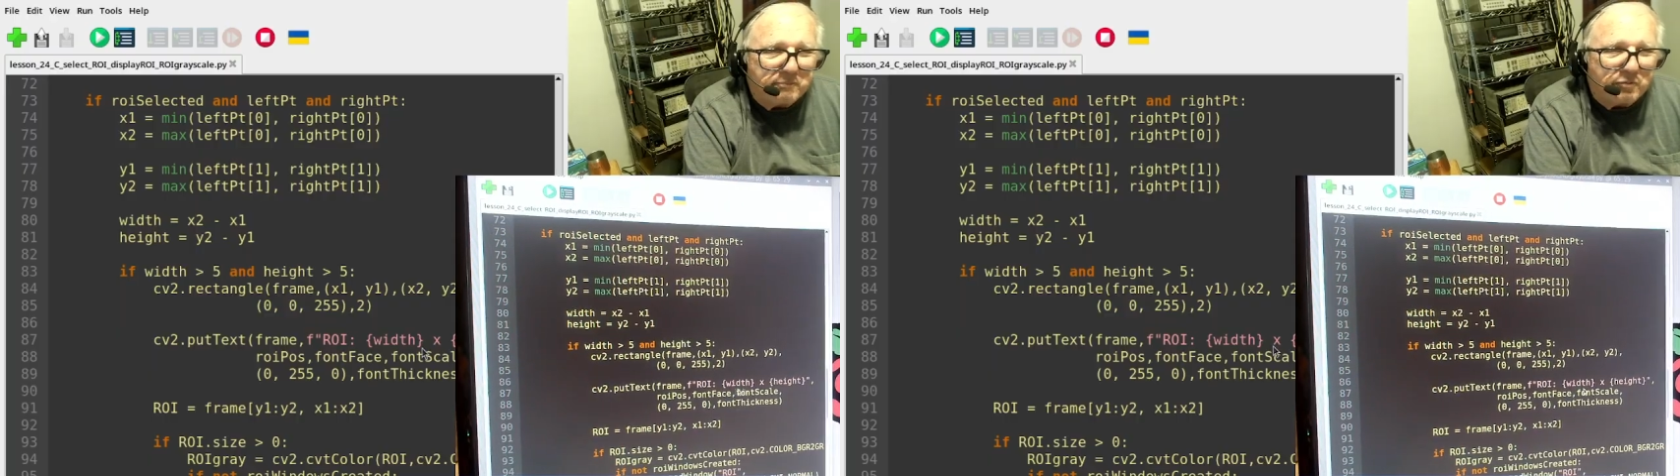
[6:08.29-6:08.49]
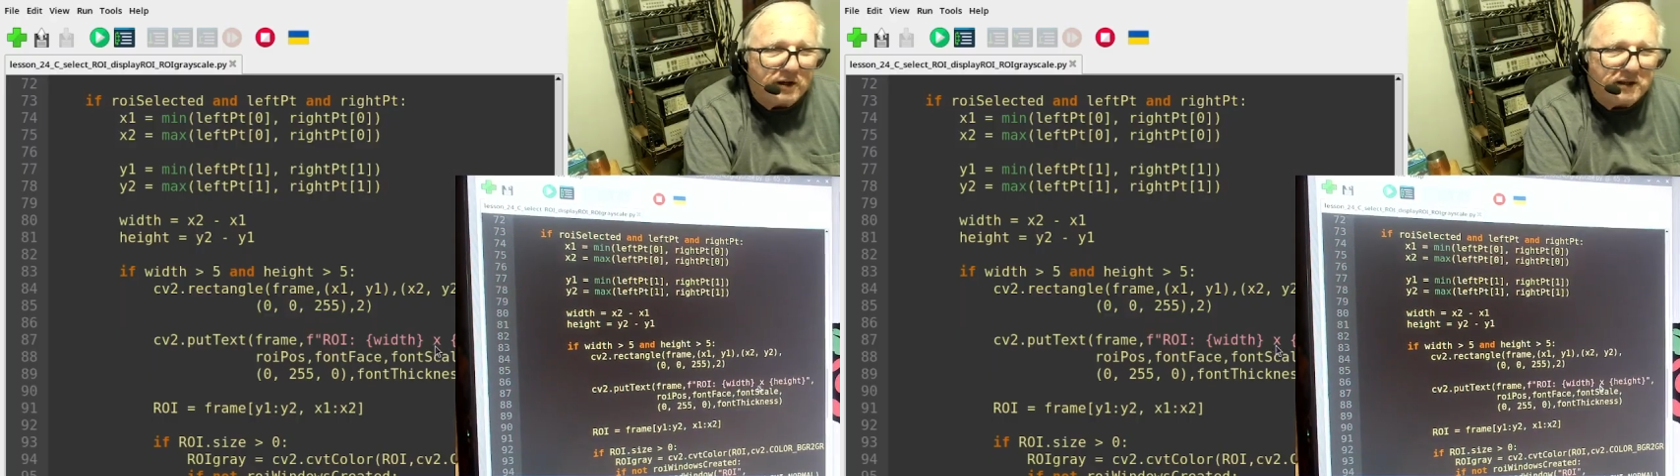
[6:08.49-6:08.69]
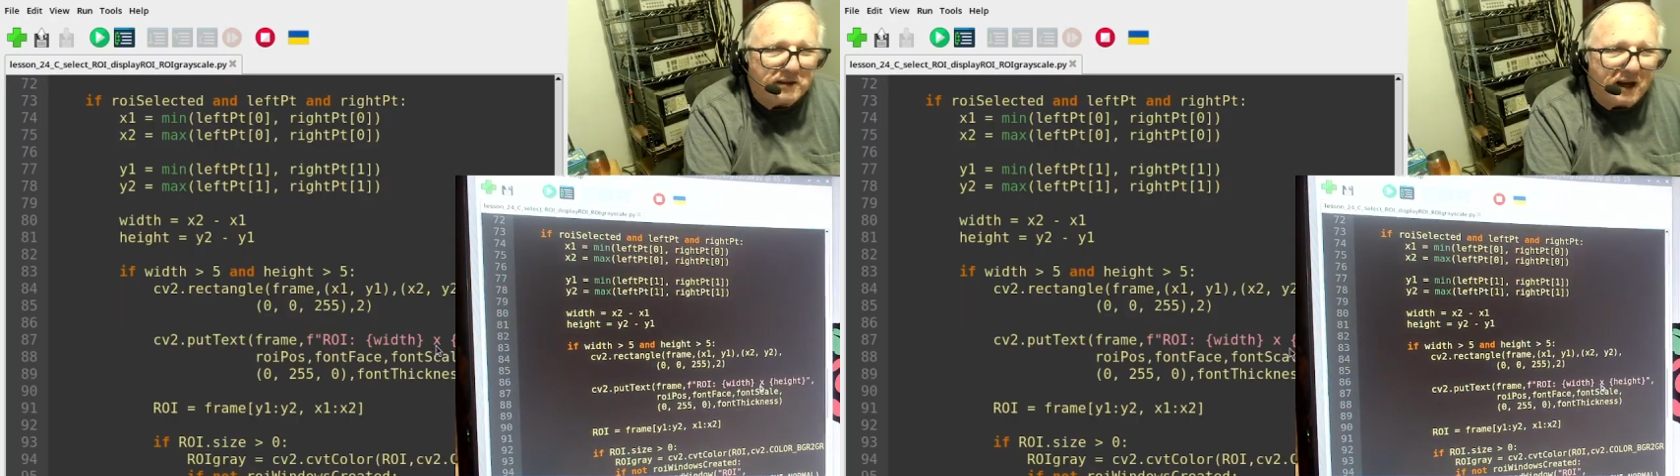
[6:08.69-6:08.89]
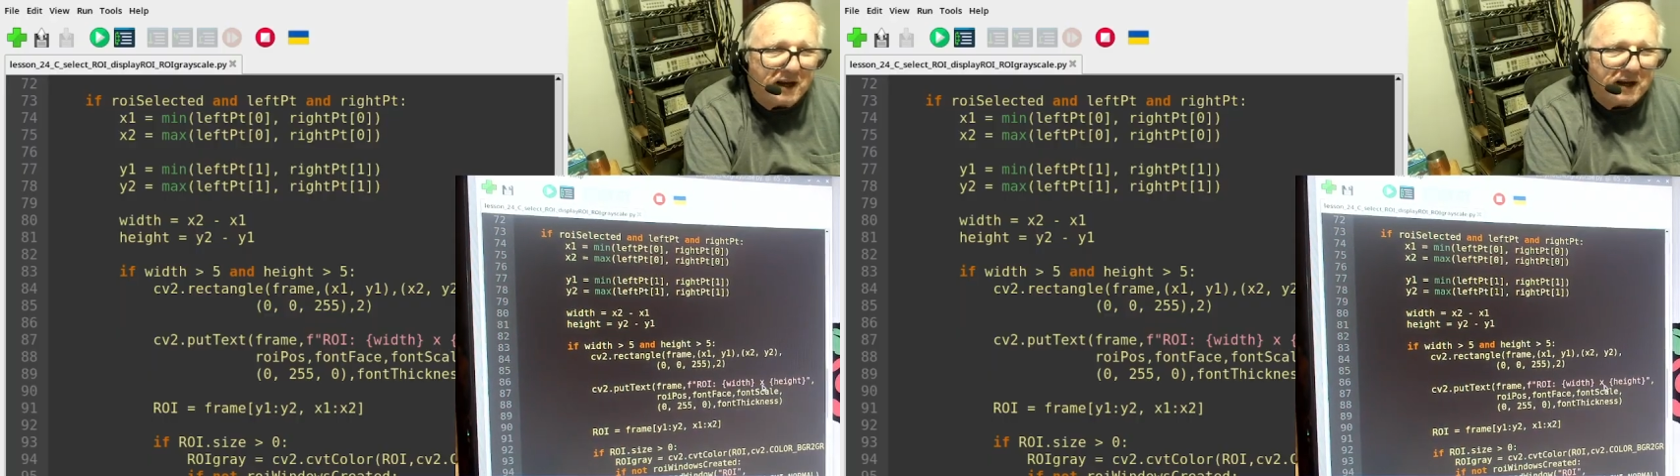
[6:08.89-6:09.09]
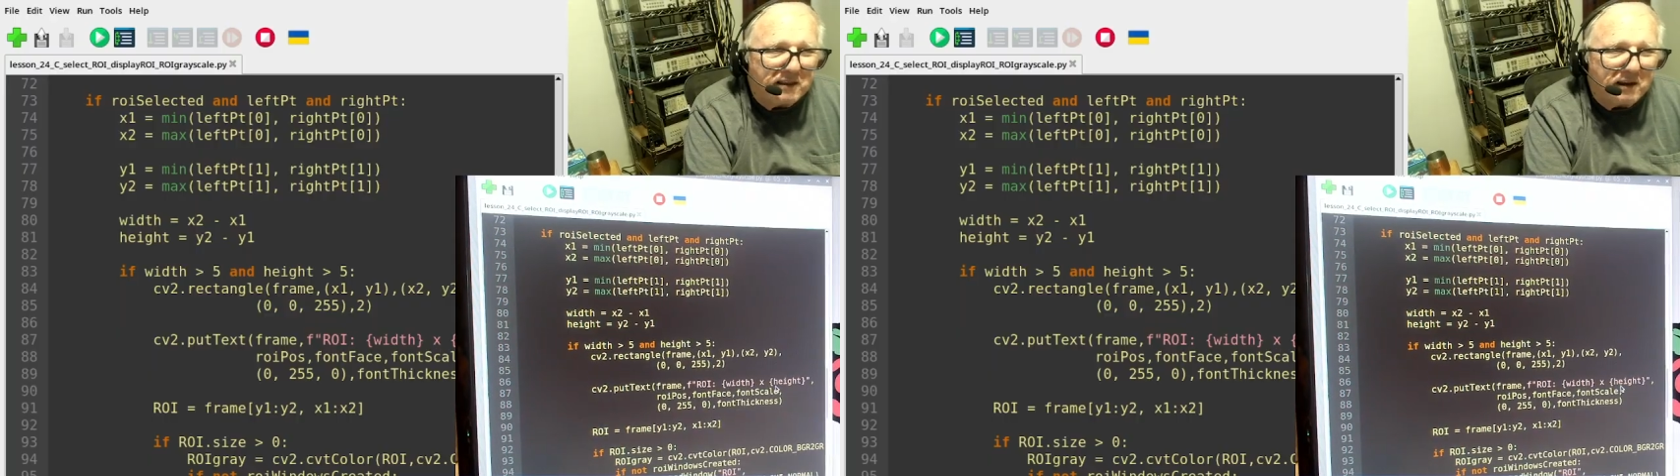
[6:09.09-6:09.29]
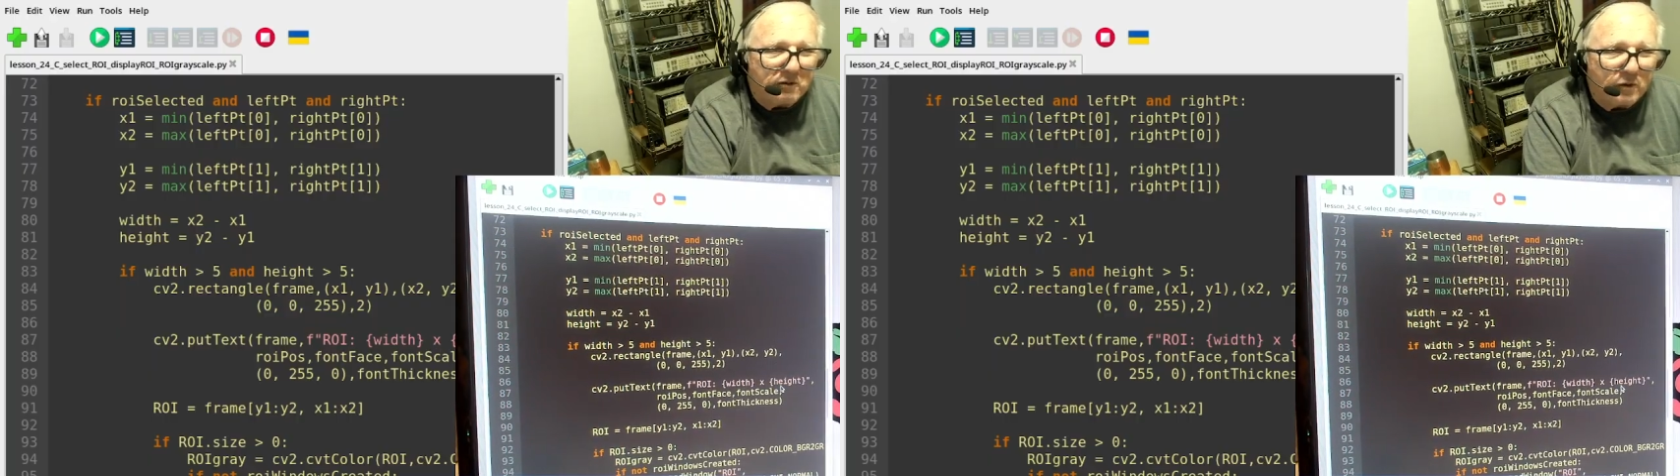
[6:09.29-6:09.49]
printed the height and the